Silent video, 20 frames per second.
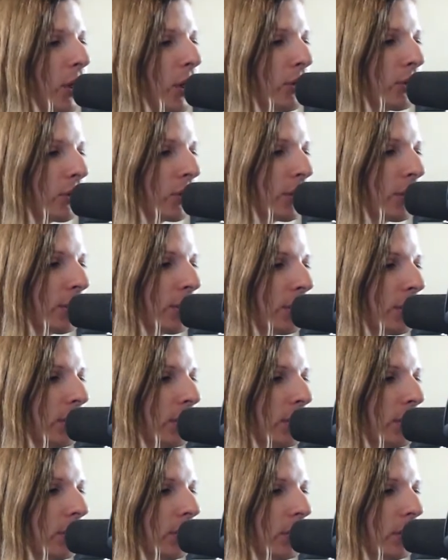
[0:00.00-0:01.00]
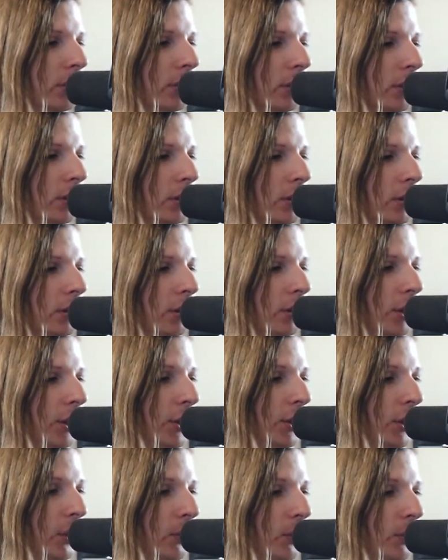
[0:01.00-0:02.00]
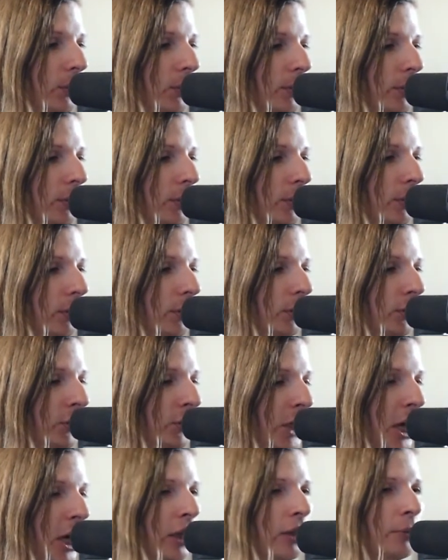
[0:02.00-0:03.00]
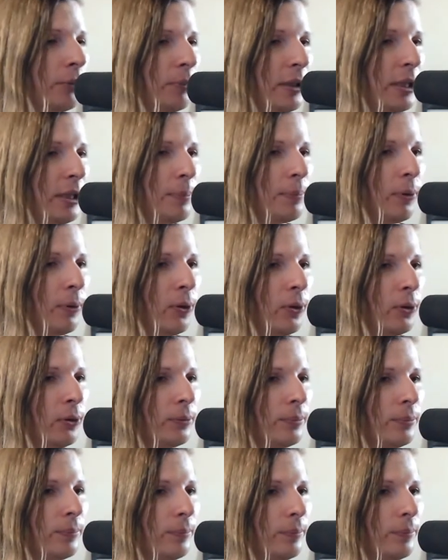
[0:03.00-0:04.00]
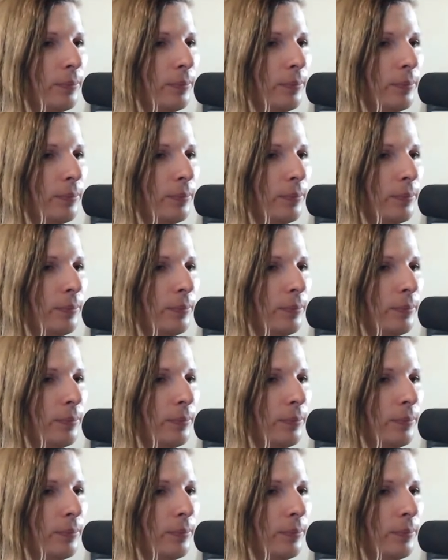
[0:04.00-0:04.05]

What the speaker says: culture. You know, young people